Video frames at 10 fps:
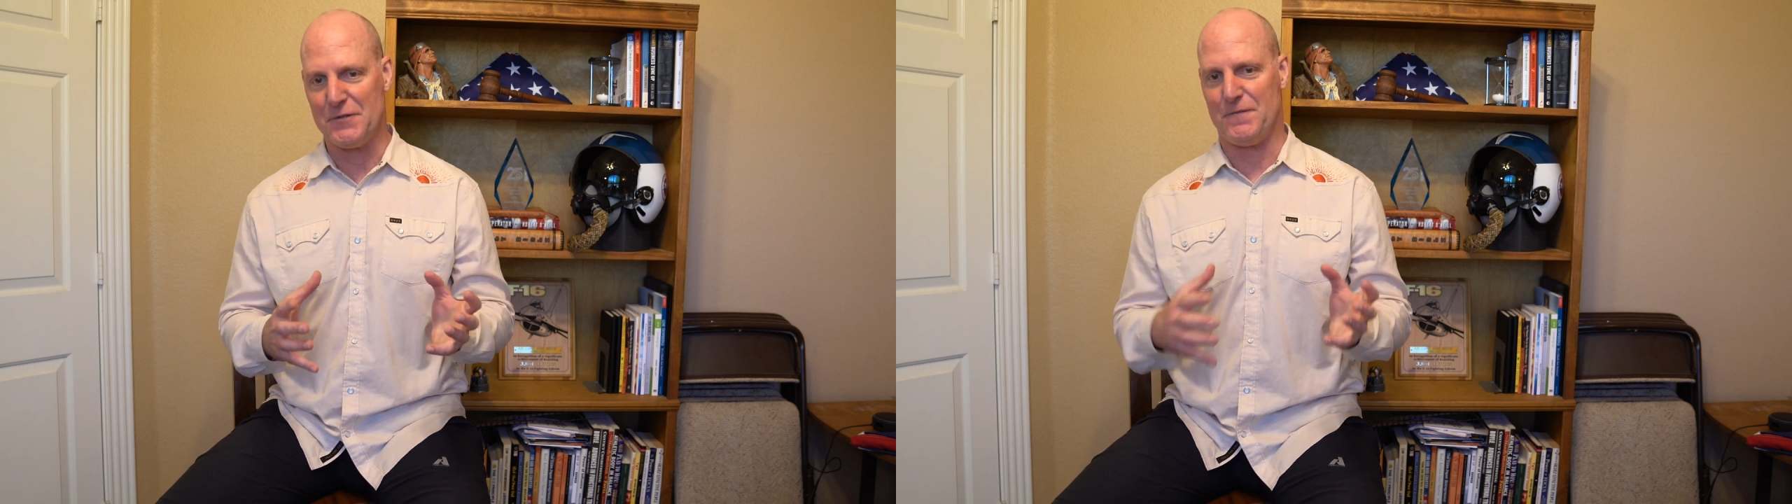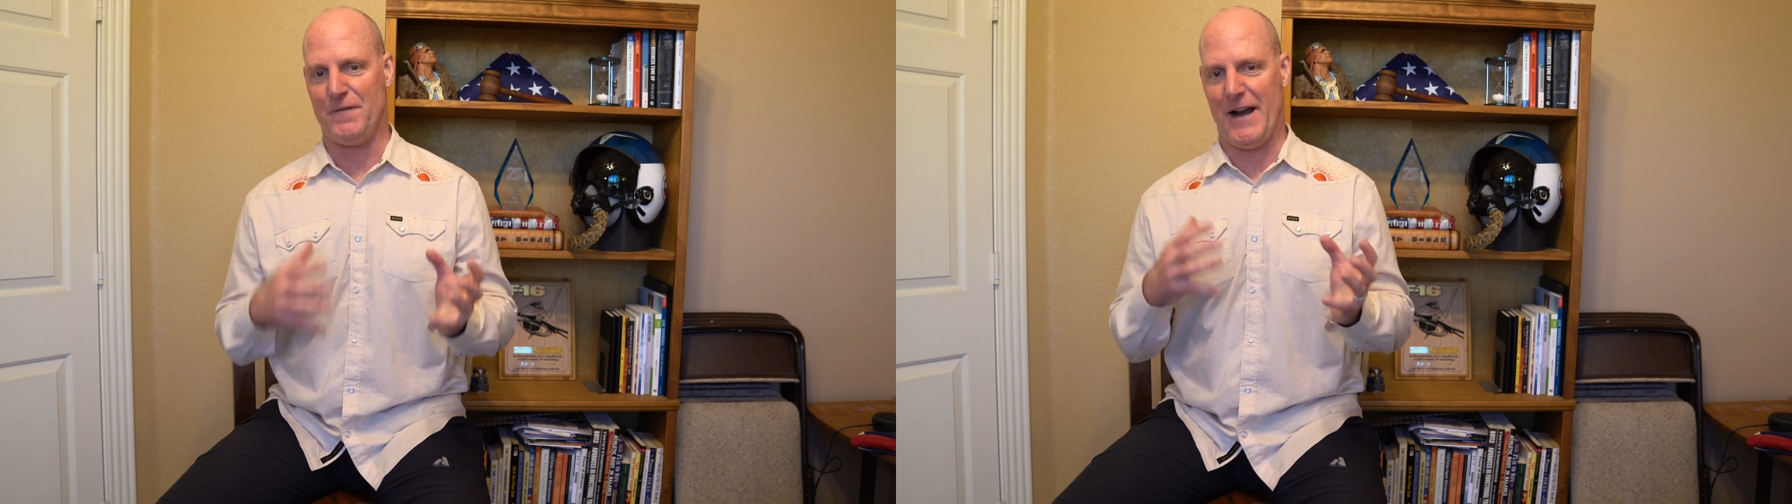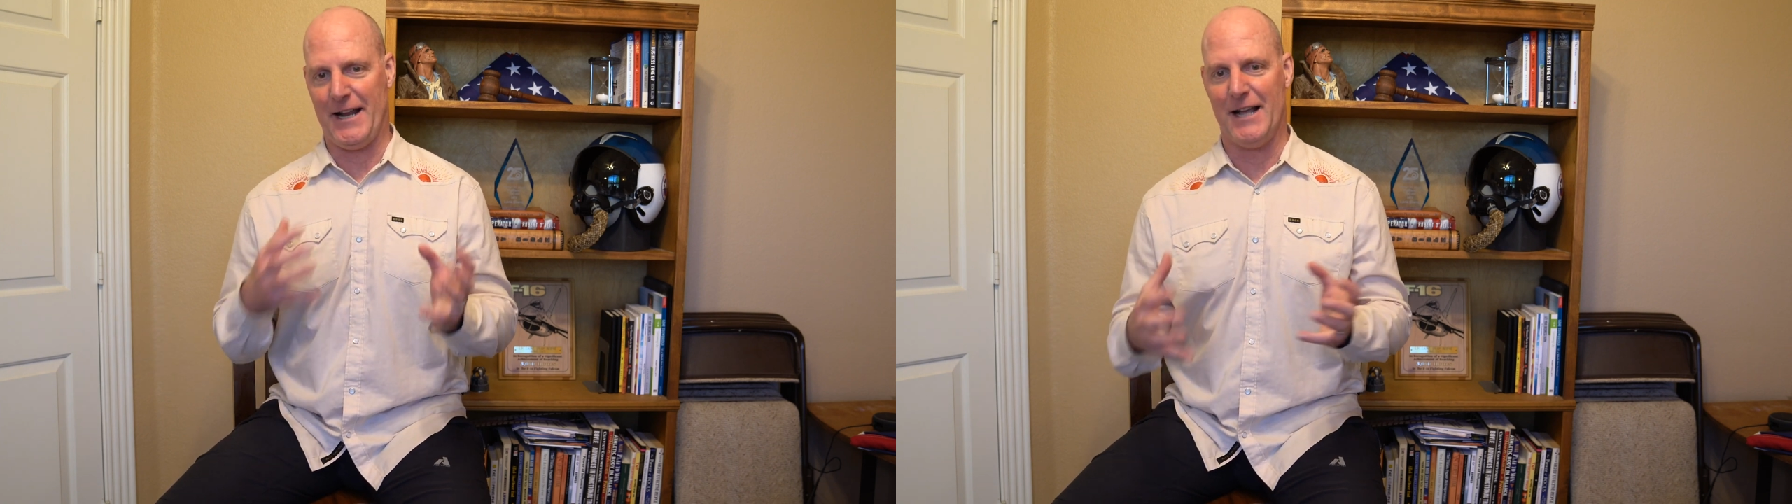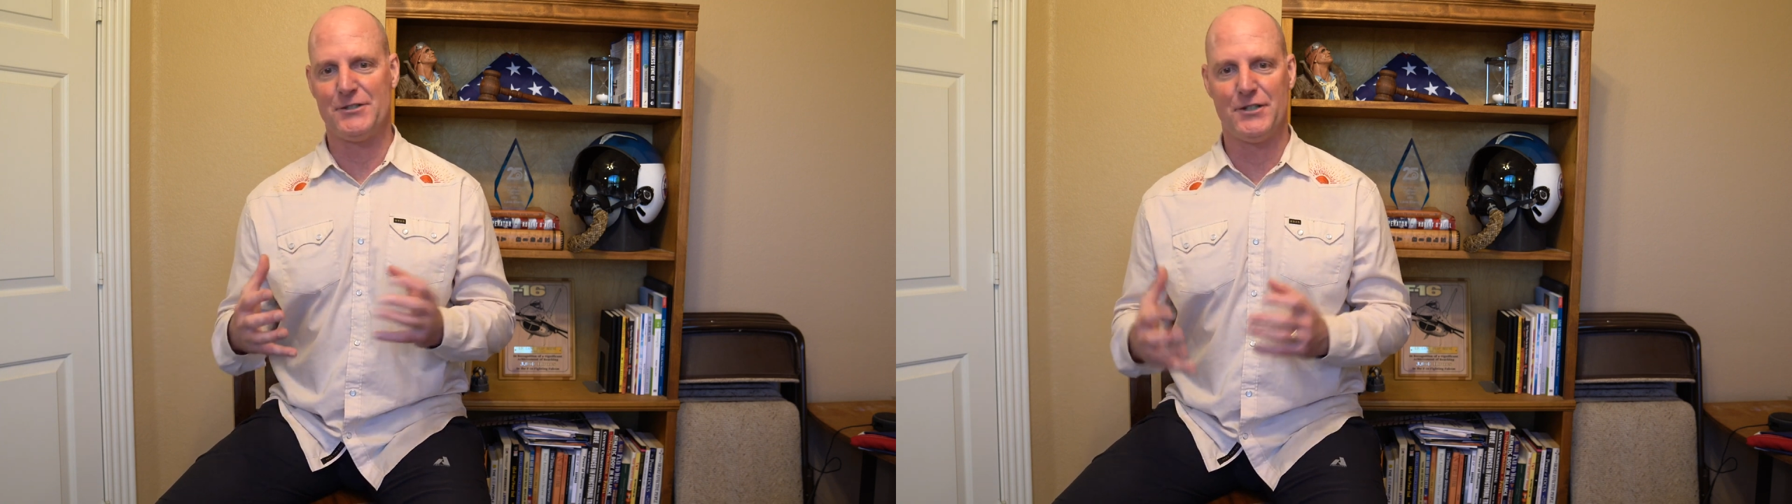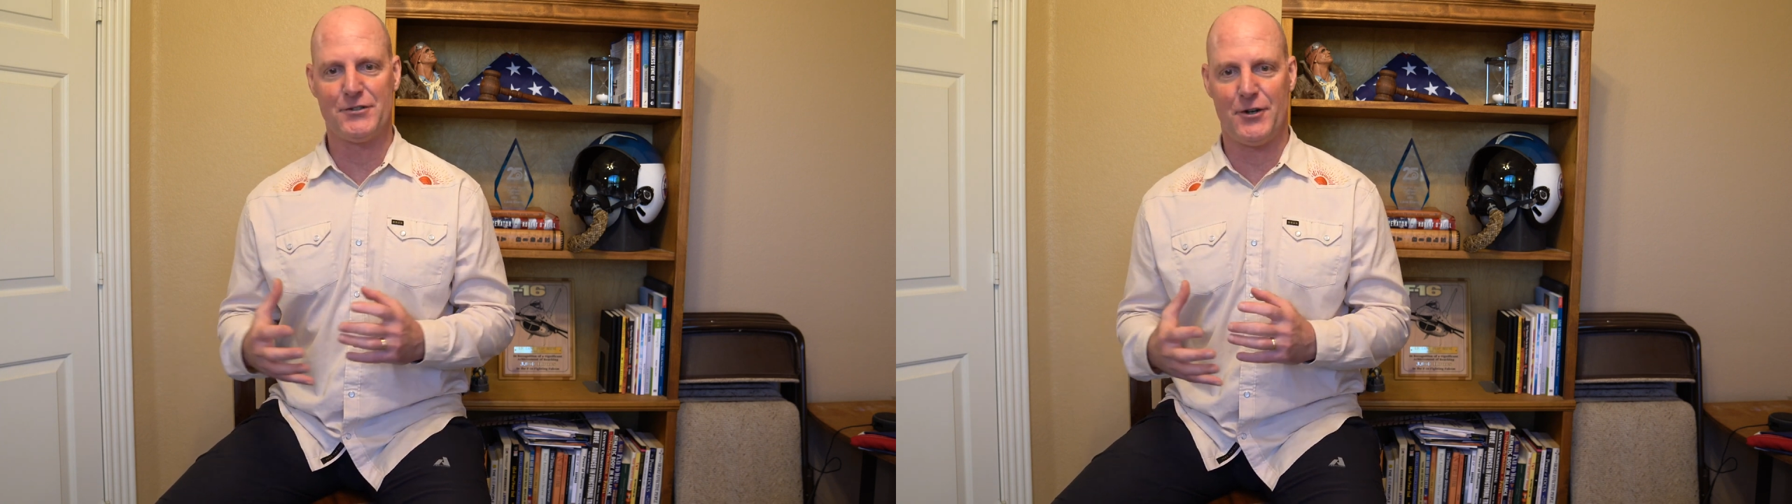
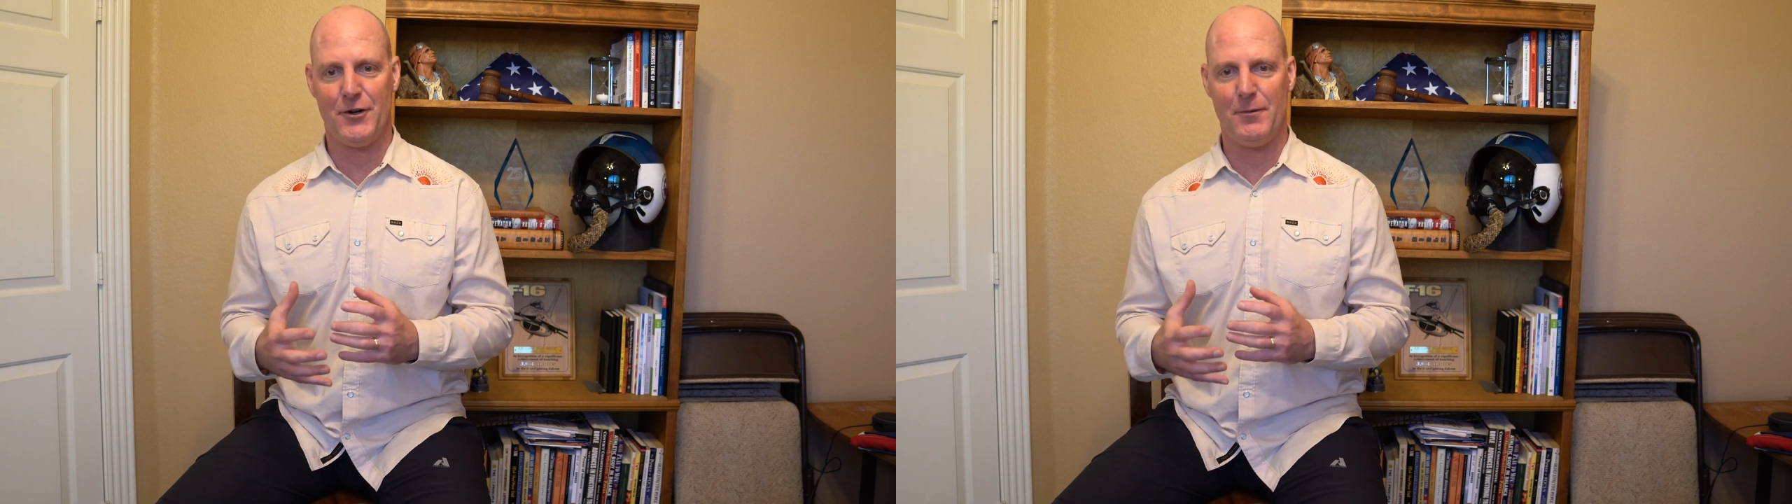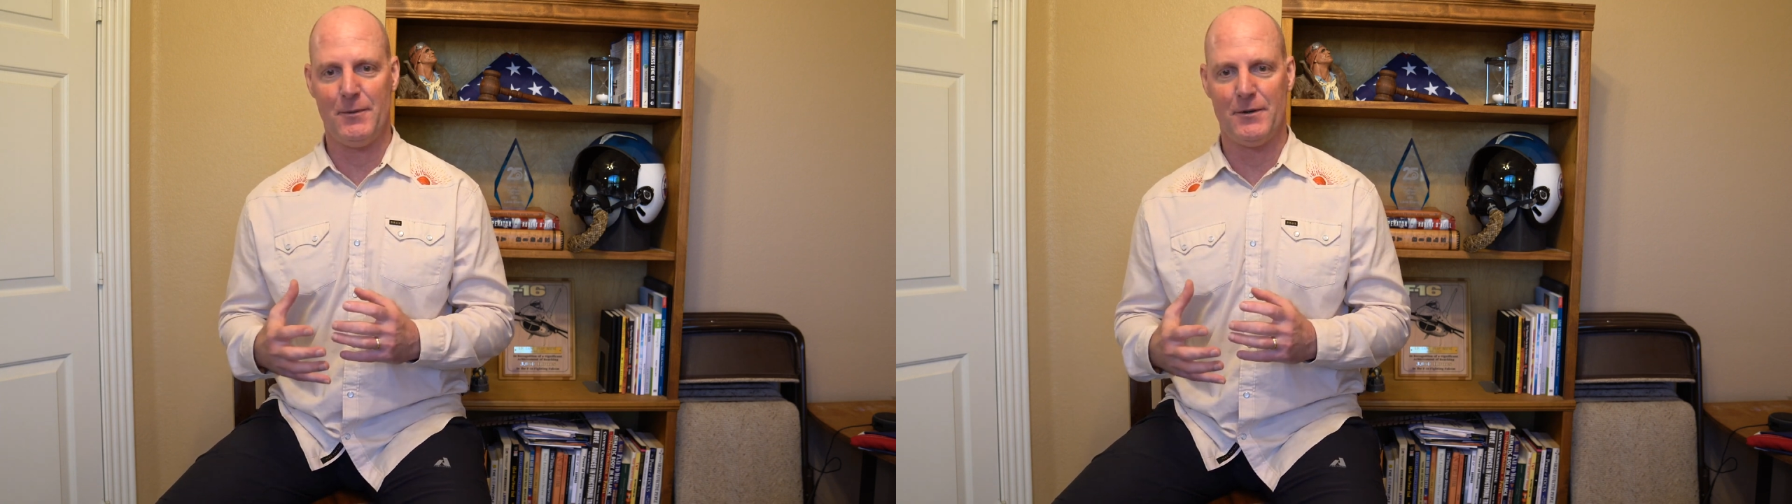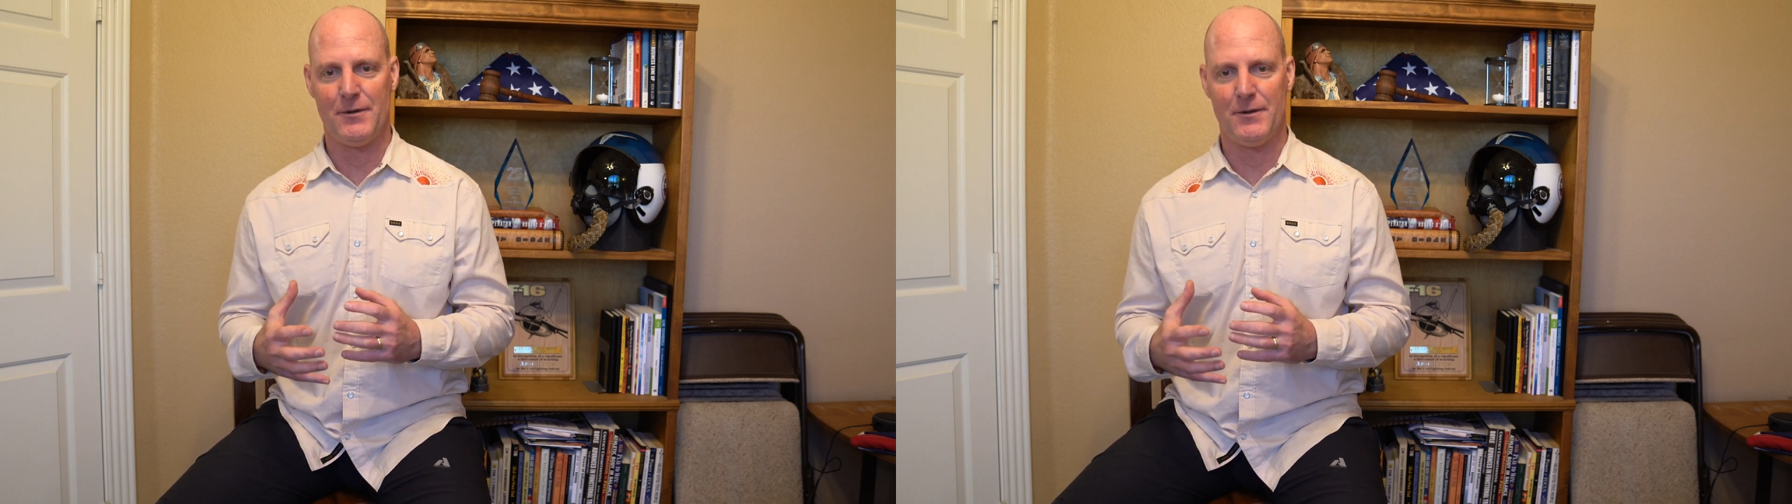financing term